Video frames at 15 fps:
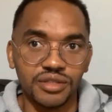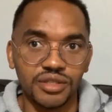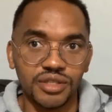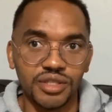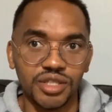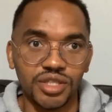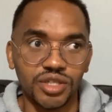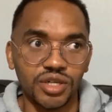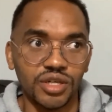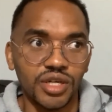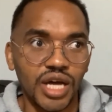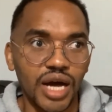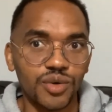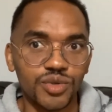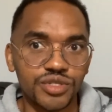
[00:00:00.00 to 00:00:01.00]
You know,
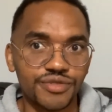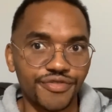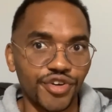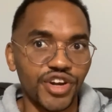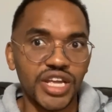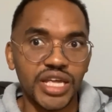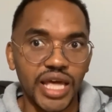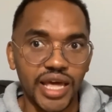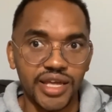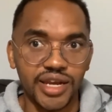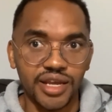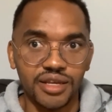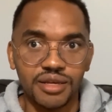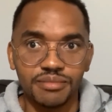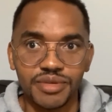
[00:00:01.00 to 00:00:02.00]
I was fornicating.
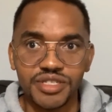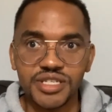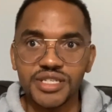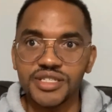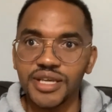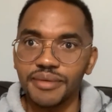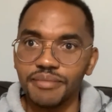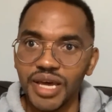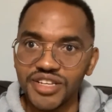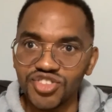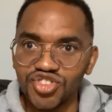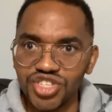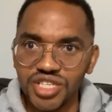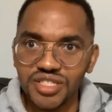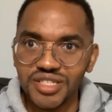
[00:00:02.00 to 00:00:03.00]
But since I met
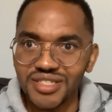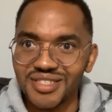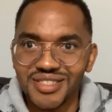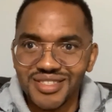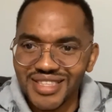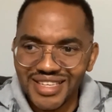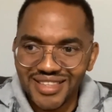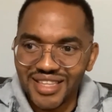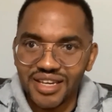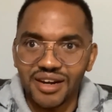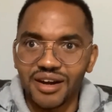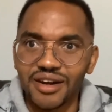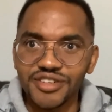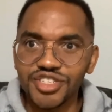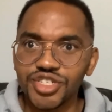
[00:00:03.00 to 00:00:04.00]
Jesus, the, the
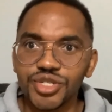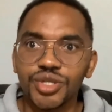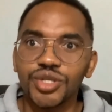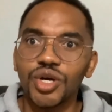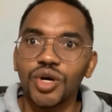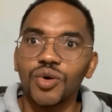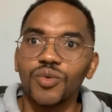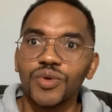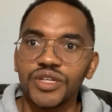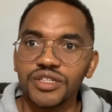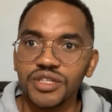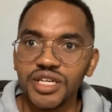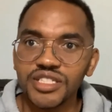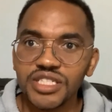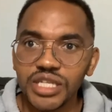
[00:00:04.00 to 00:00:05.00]
urge to go and,
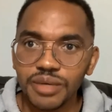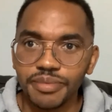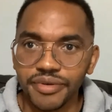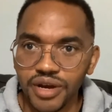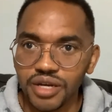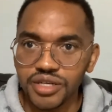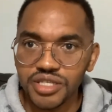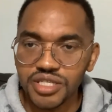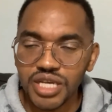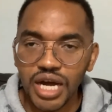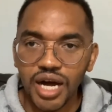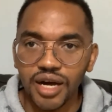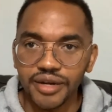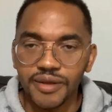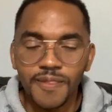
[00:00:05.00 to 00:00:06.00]
and sleep around is
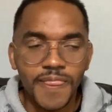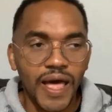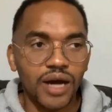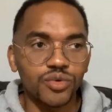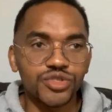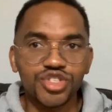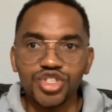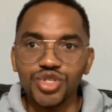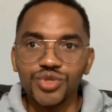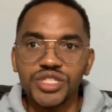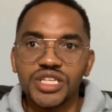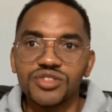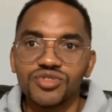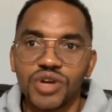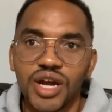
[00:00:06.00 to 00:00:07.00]
gone. I was
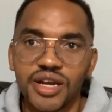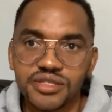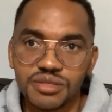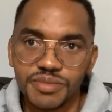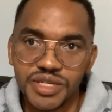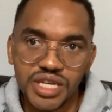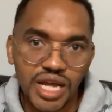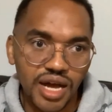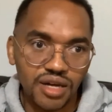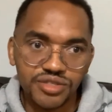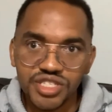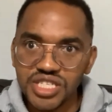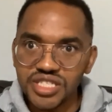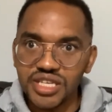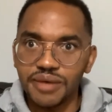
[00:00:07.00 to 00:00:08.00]
using drugs, but now
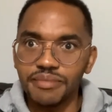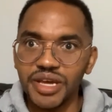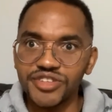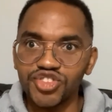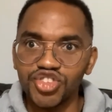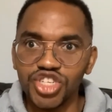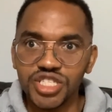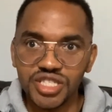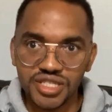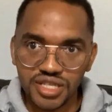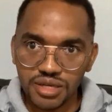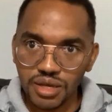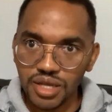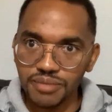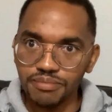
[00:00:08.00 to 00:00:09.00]
since I met Jesus and
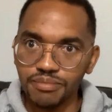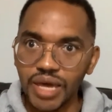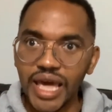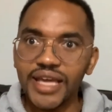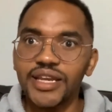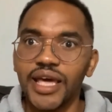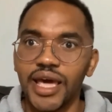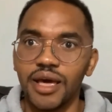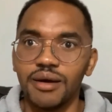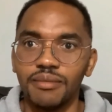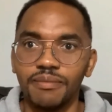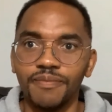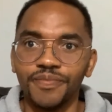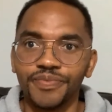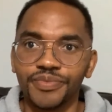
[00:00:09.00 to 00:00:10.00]
I made him
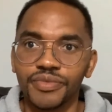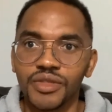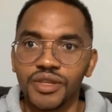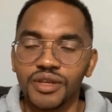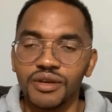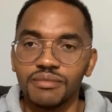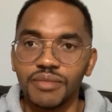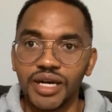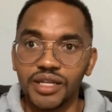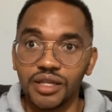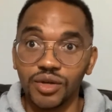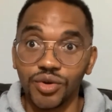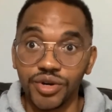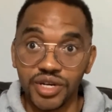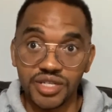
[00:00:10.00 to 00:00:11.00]
my
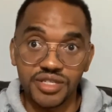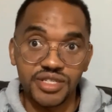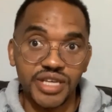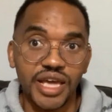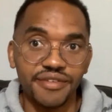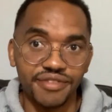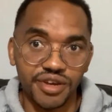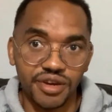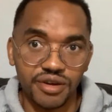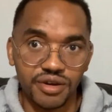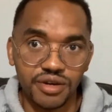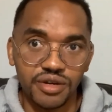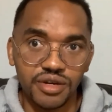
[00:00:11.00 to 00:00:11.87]
Lord and Savior,